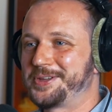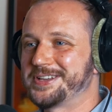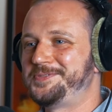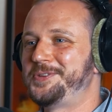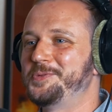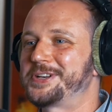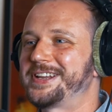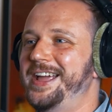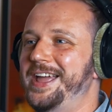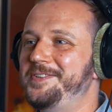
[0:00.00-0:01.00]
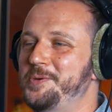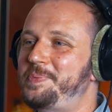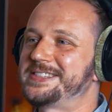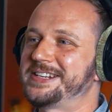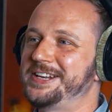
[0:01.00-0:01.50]
because if you would if you
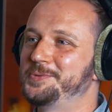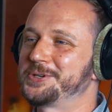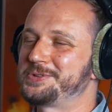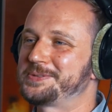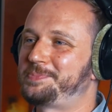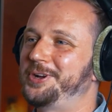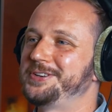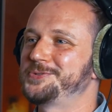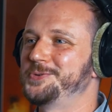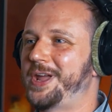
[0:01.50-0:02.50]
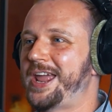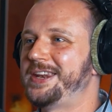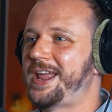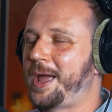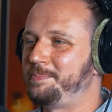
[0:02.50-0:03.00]
basically would respond to
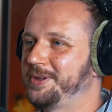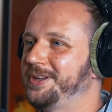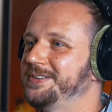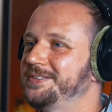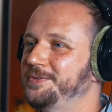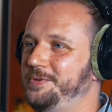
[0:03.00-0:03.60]
any applicant